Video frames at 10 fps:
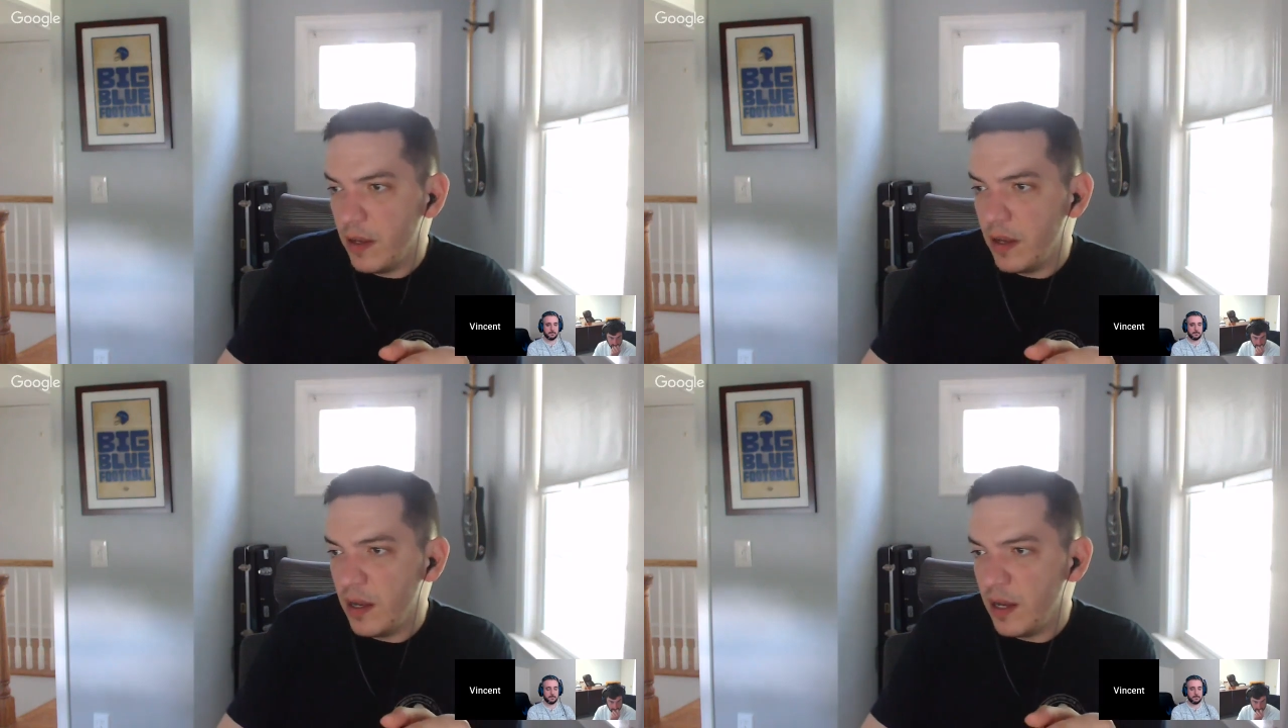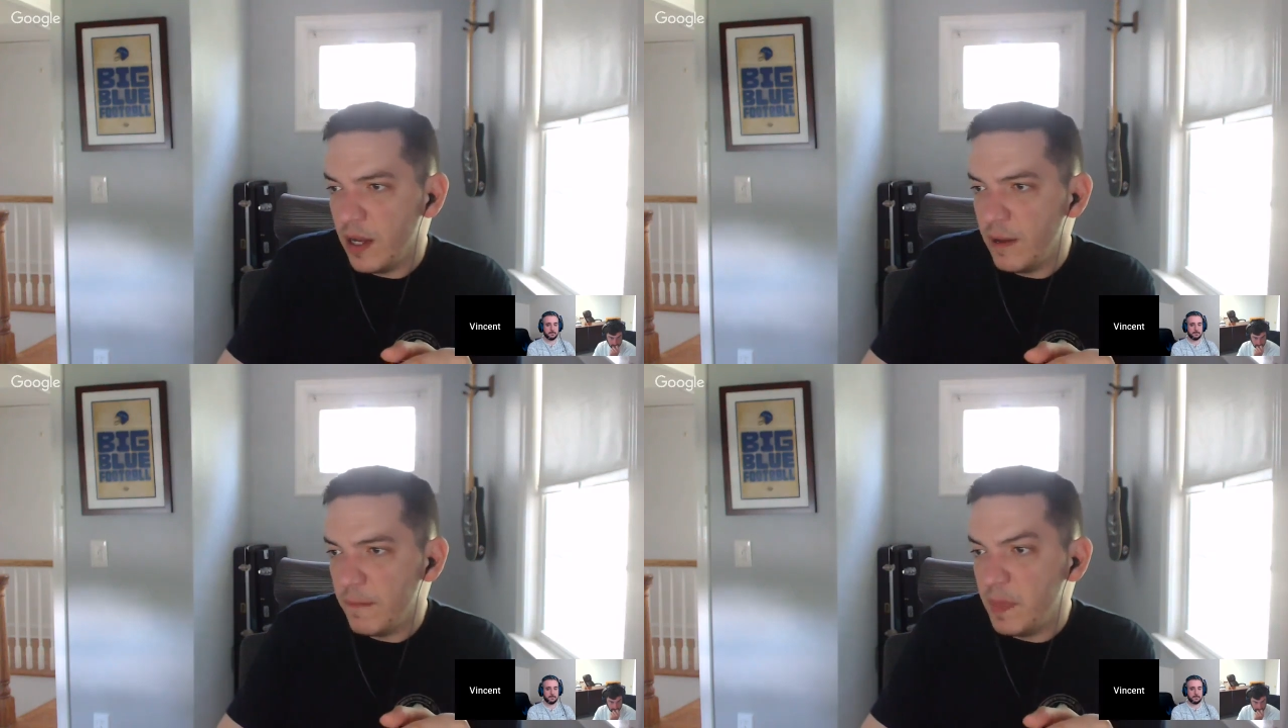
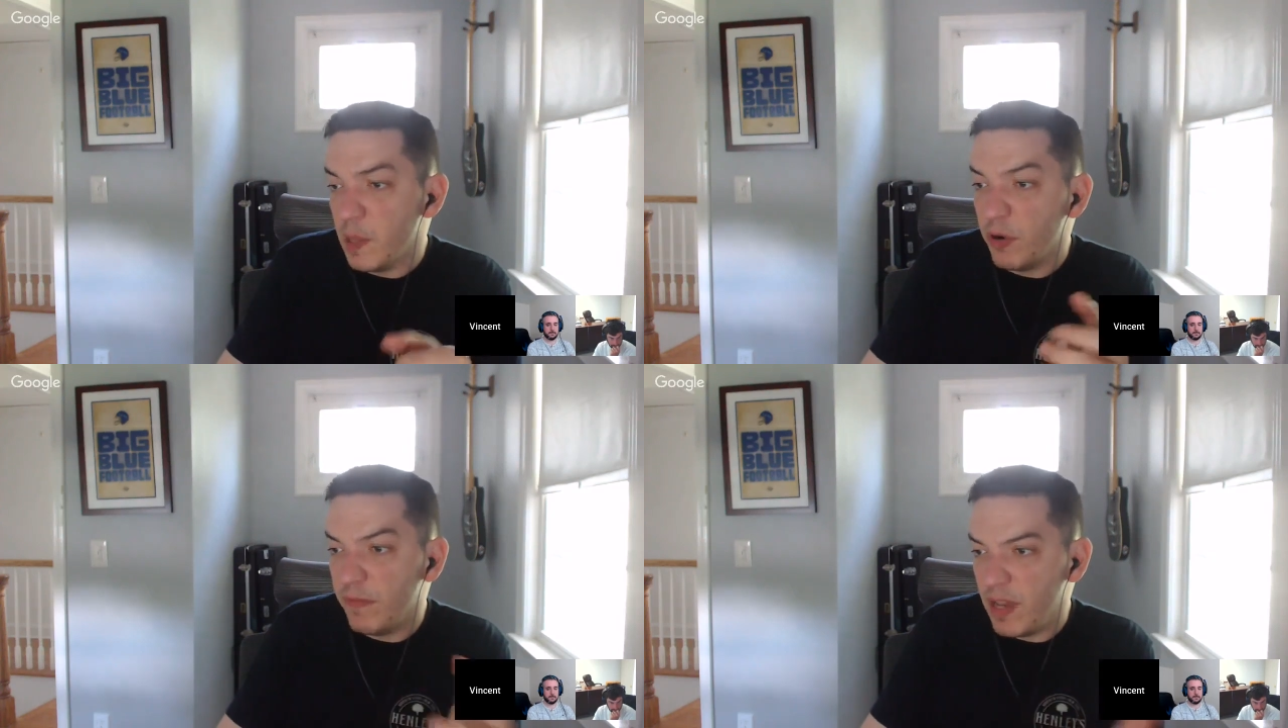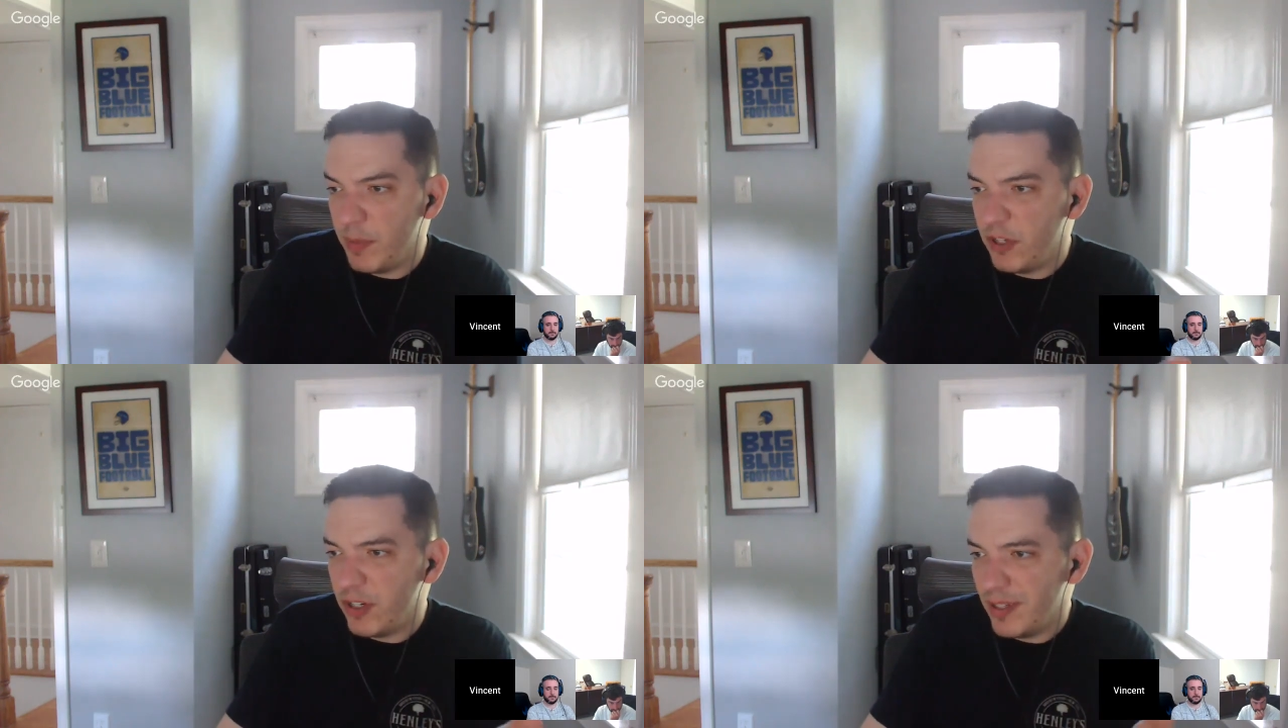number of
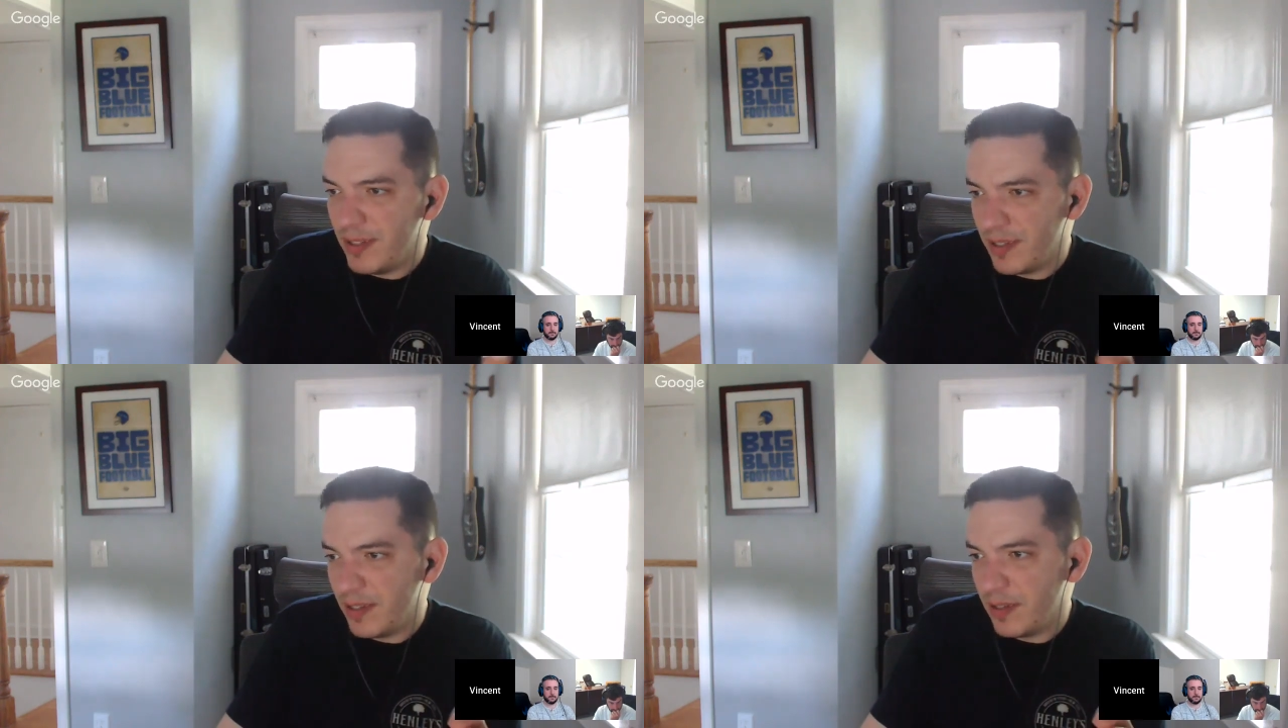images,